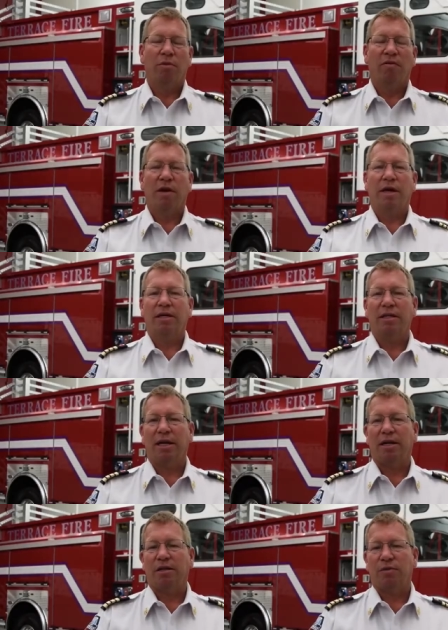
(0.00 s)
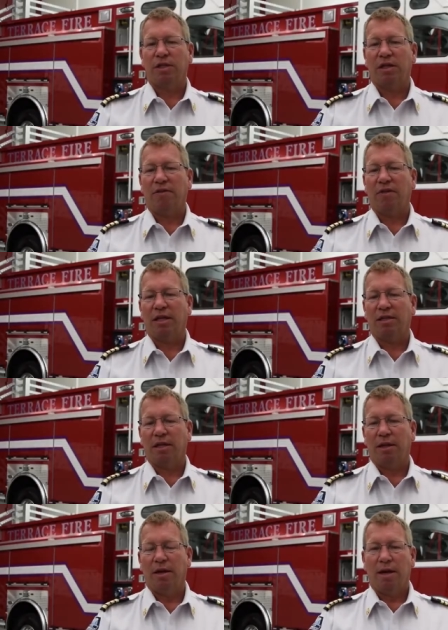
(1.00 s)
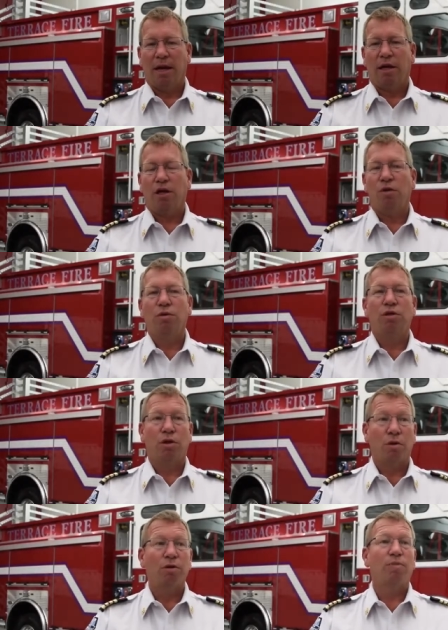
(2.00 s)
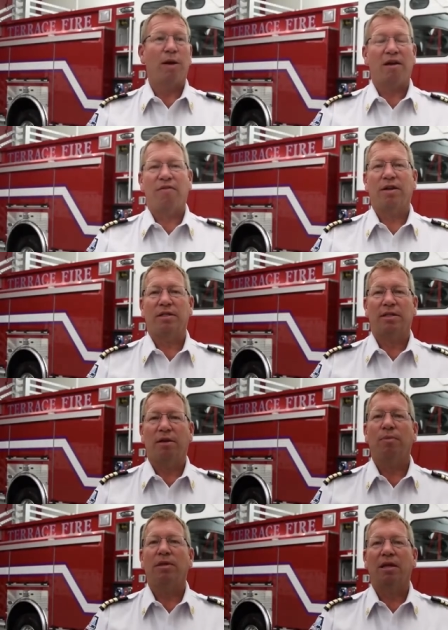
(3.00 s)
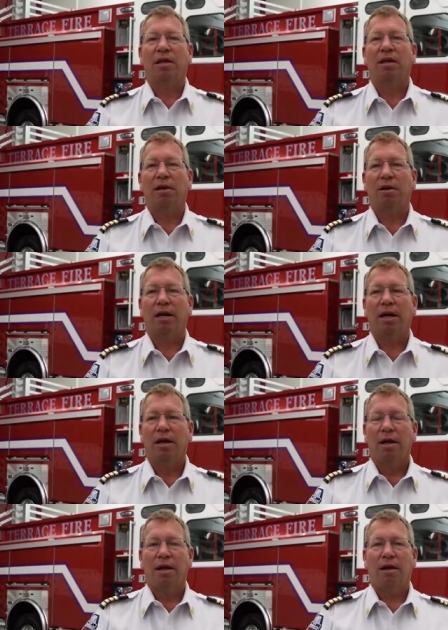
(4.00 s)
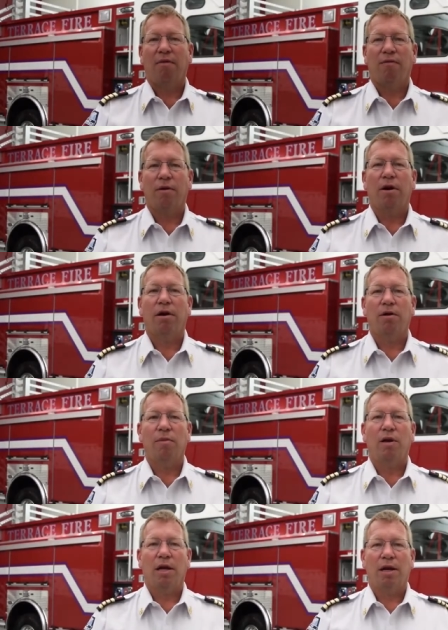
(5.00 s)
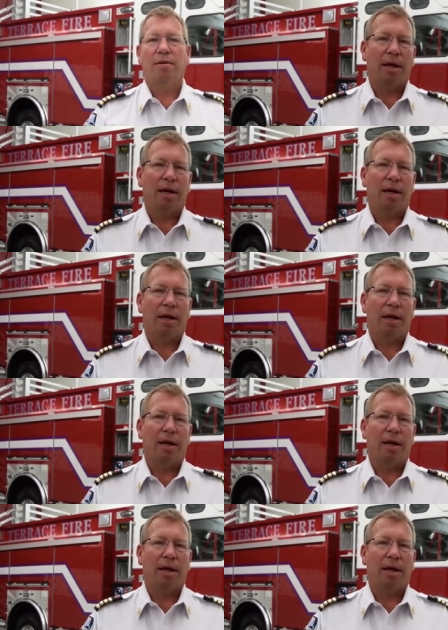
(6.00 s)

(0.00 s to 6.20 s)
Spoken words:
we're very excited to receive this and use those benefits in particularly for our community.